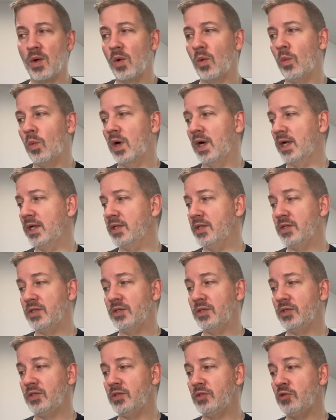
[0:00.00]
what
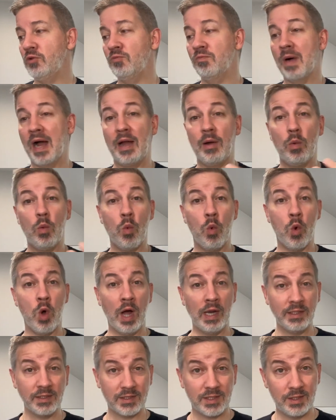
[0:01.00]
you might
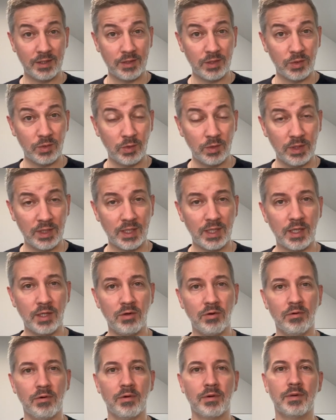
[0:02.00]
want to do in
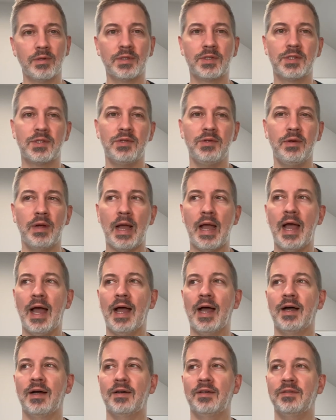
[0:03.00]
order to
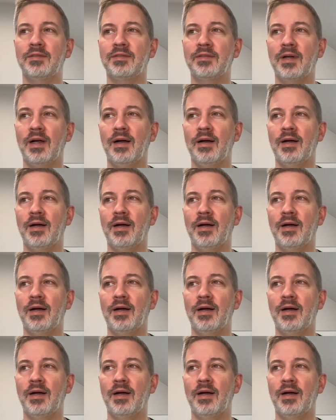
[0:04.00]
have